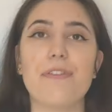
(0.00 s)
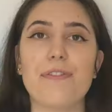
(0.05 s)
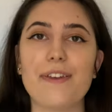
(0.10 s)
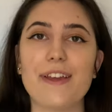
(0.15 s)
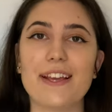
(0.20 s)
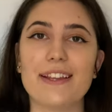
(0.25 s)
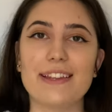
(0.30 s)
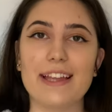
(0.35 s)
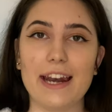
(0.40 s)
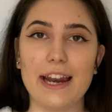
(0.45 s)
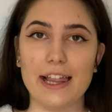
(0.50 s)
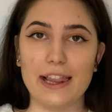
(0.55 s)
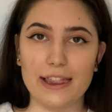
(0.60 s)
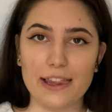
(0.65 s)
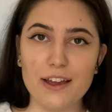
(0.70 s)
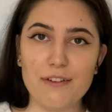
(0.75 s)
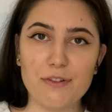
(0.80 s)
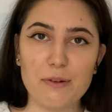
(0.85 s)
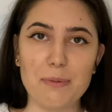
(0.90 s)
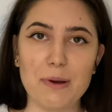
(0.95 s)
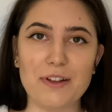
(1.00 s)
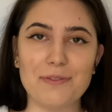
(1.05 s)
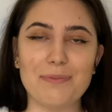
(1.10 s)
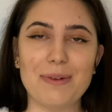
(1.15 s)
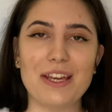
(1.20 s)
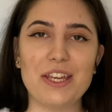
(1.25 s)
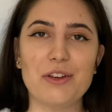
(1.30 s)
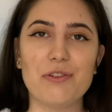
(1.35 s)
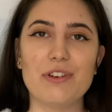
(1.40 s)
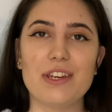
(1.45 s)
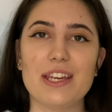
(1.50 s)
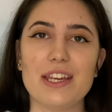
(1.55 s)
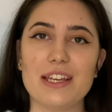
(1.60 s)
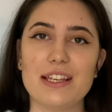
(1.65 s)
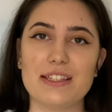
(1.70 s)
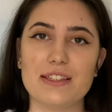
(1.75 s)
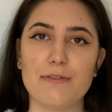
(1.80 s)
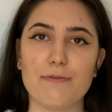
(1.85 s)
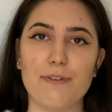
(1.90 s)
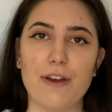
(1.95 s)
thing that I love about my uni
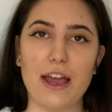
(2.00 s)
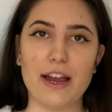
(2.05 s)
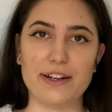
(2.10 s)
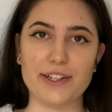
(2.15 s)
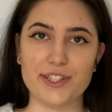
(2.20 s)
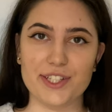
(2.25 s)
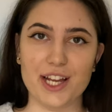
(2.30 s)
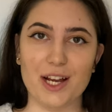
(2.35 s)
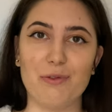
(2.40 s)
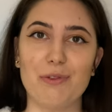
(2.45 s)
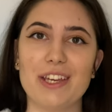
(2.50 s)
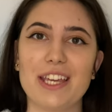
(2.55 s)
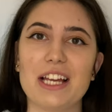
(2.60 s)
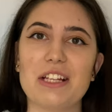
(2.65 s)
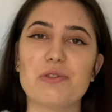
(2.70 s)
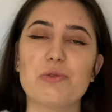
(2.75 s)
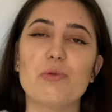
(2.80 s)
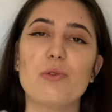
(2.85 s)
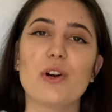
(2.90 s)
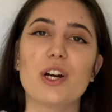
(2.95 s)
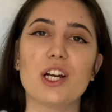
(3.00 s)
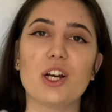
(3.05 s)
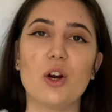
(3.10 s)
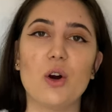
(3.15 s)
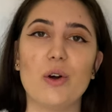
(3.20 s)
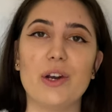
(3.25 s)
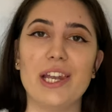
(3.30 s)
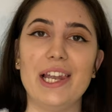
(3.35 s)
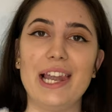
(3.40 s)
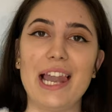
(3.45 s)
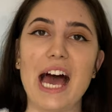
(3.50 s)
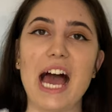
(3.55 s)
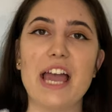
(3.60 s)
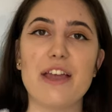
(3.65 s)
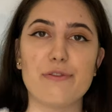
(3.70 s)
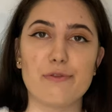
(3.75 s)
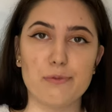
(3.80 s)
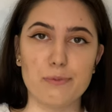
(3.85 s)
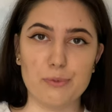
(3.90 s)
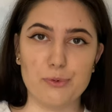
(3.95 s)
is the fact that we get to work on
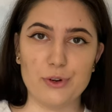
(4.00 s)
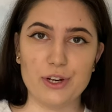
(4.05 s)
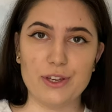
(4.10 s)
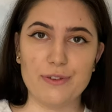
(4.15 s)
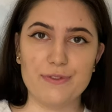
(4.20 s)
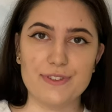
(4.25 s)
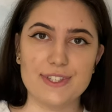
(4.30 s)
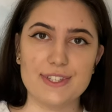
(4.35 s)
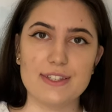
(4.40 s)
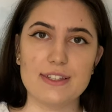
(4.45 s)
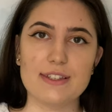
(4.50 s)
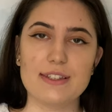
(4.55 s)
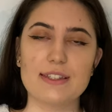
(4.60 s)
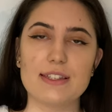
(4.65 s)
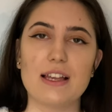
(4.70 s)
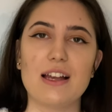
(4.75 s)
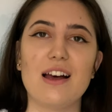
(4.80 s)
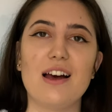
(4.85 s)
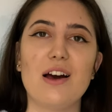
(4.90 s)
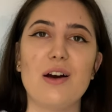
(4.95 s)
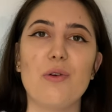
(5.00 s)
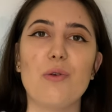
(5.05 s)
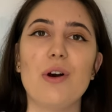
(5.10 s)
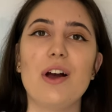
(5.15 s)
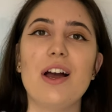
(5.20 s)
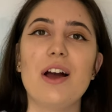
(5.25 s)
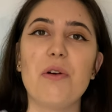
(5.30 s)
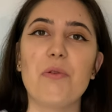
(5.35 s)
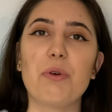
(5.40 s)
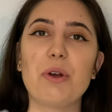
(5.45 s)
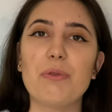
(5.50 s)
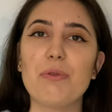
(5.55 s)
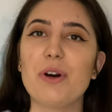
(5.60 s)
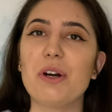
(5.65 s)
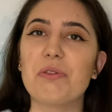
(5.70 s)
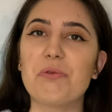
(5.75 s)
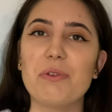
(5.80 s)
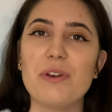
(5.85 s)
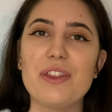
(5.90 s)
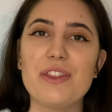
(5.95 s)
live briefs. So we
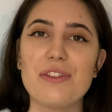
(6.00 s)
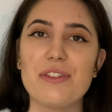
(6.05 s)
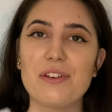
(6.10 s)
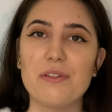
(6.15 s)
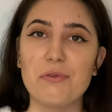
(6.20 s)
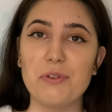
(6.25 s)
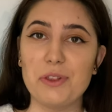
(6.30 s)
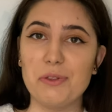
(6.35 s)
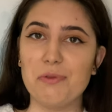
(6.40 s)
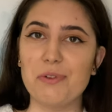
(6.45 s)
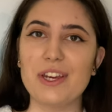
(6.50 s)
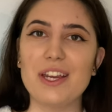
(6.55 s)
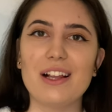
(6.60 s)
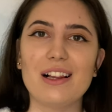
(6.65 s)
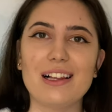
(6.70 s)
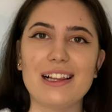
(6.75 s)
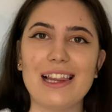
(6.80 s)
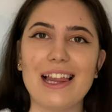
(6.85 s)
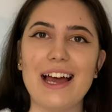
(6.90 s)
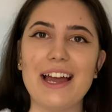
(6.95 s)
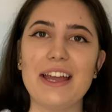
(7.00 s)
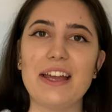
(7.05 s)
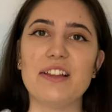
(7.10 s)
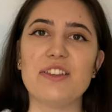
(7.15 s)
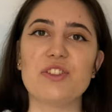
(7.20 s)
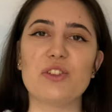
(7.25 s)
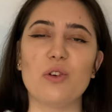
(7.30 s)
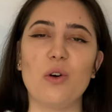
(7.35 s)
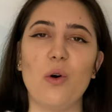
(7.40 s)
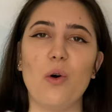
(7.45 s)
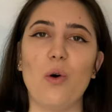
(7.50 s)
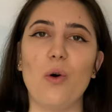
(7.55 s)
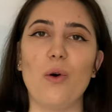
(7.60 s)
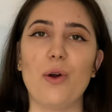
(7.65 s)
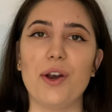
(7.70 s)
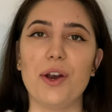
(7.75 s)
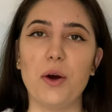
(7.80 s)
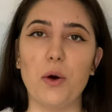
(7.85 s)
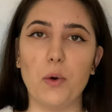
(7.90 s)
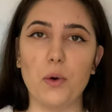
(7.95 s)
work with, with real clients
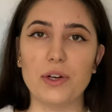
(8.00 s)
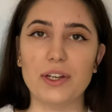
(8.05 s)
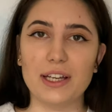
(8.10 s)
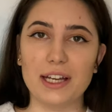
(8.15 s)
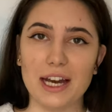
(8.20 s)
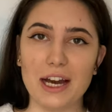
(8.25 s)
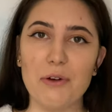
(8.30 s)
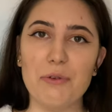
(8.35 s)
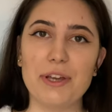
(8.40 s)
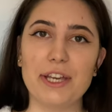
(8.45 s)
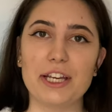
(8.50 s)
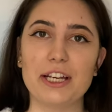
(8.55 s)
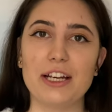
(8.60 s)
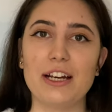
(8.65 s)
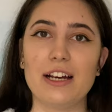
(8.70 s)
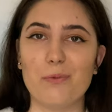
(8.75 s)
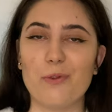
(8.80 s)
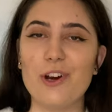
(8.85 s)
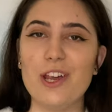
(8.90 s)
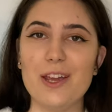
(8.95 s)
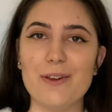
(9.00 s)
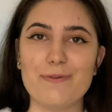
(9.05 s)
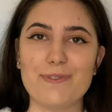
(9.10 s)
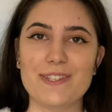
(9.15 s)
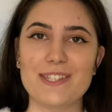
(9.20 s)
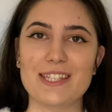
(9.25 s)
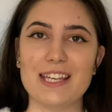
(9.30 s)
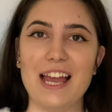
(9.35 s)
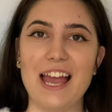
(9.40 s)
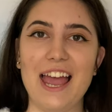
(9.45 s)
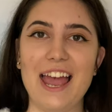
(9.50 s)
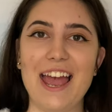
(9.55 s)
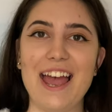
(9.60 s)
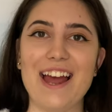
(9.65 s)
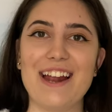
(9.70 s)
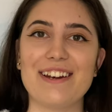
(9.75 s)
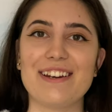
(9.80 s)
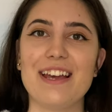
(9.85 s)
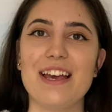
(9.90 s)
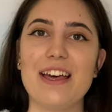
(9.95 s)
on ongoing briefs
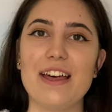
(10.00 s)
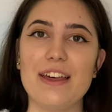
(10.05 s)
and